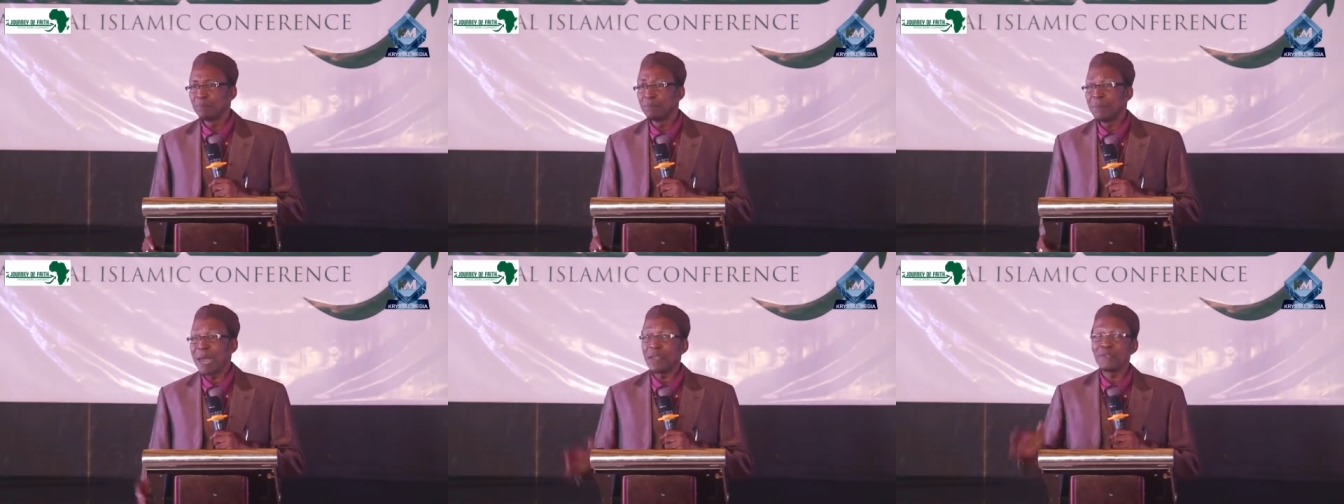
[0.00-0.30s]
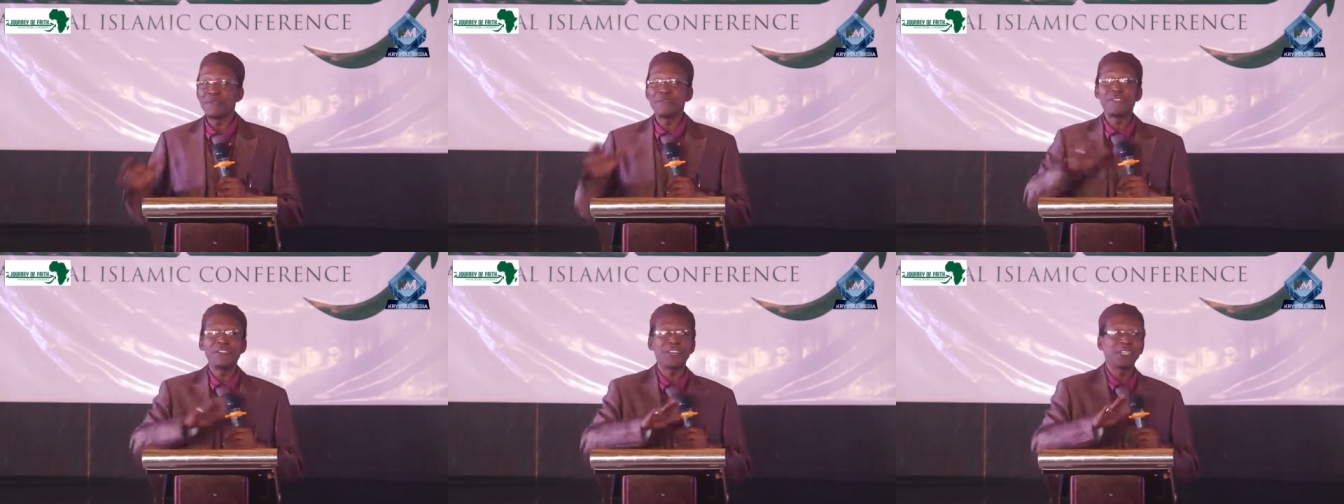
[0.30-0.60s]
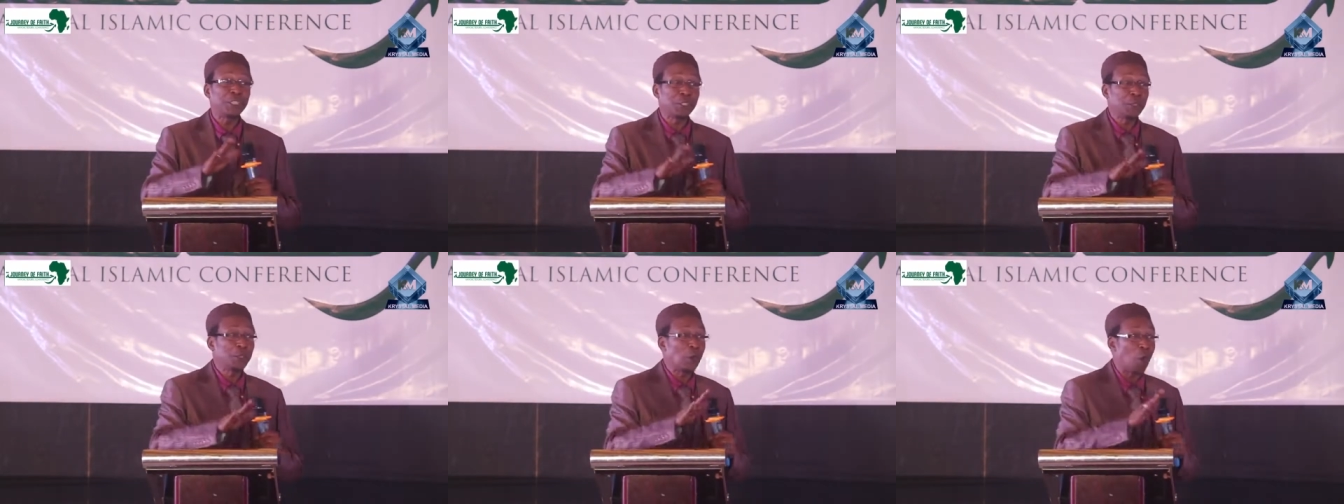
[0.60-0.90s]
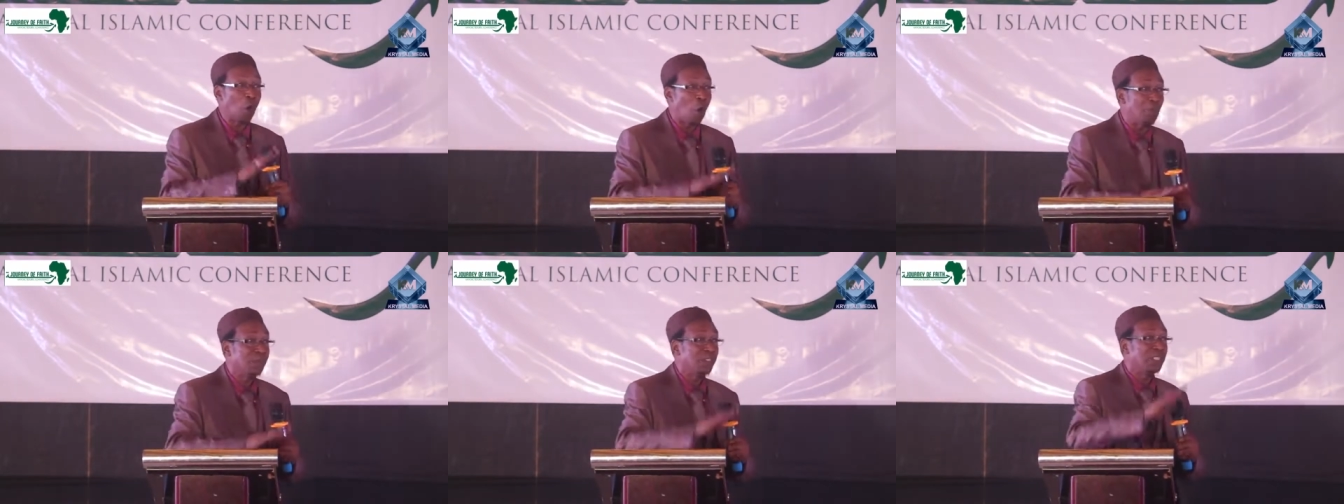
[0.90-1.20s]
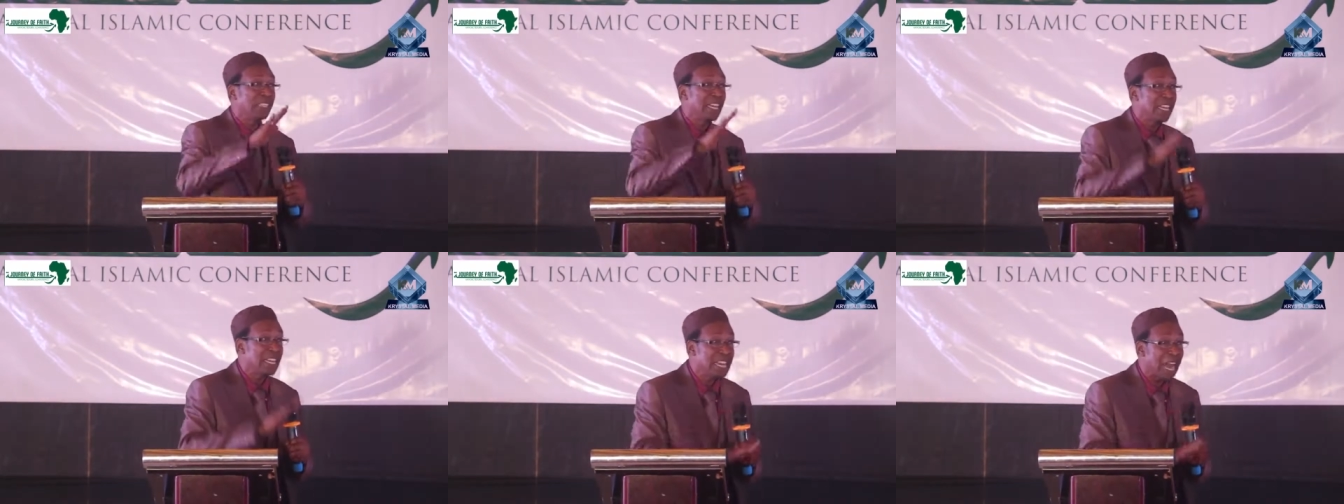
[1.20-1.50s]
by virtue
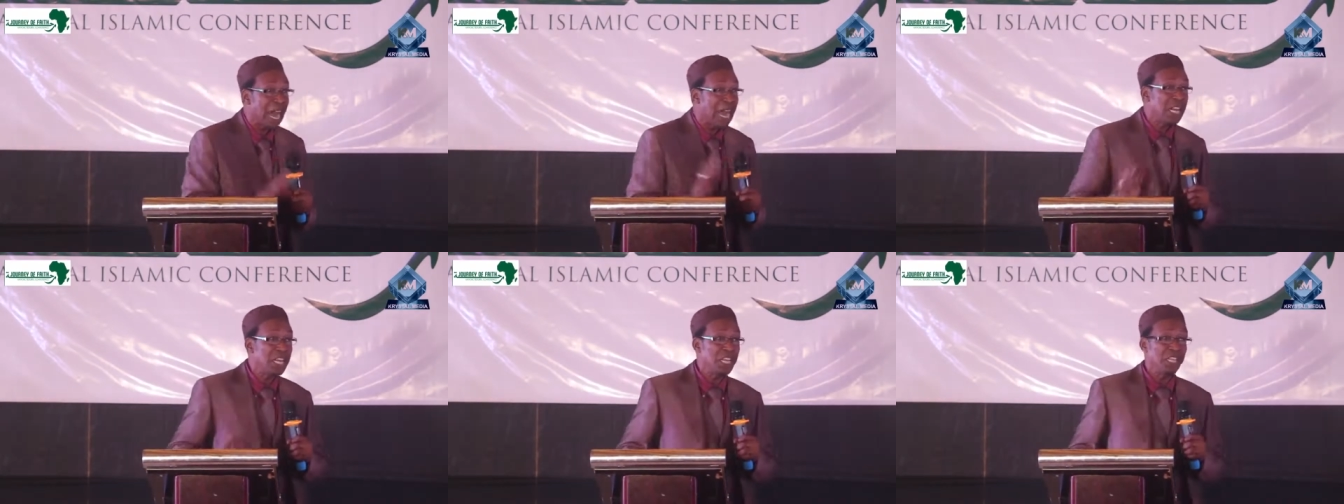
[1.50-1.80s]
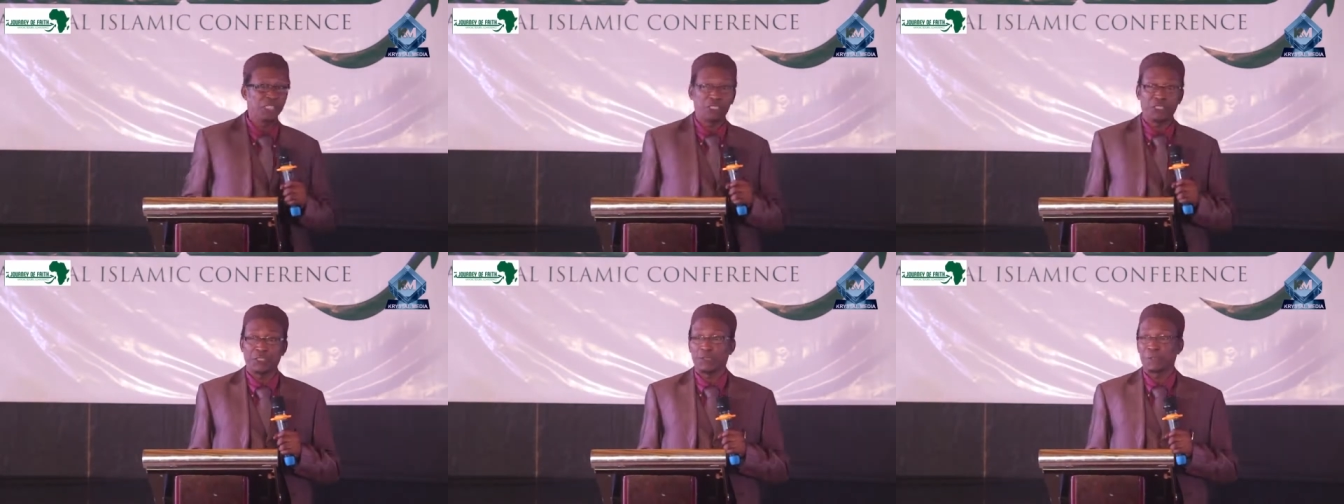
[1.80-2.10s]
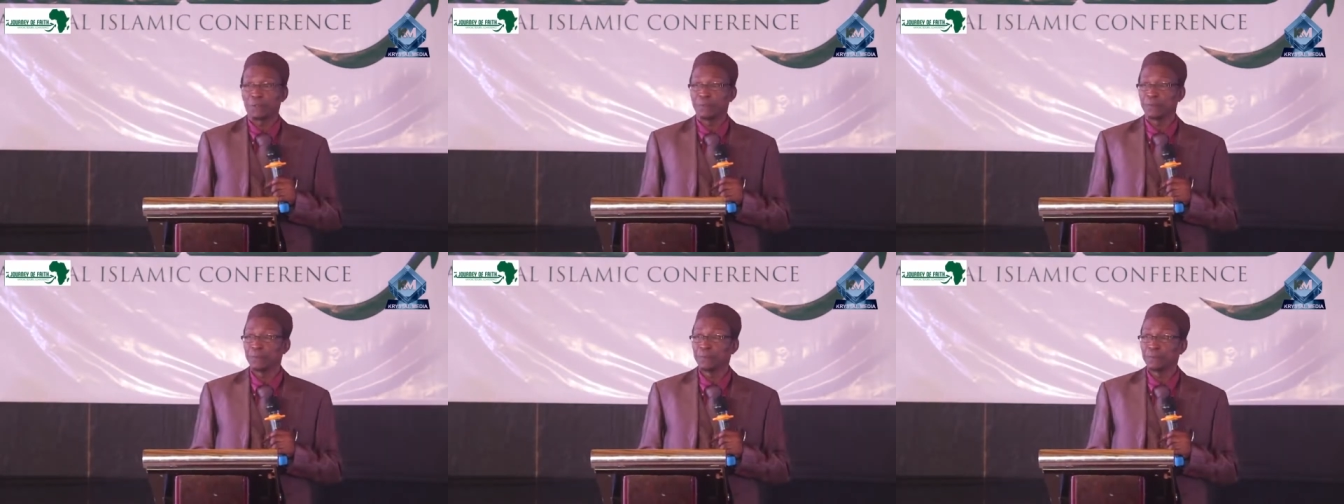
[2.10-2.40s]
of the knowledge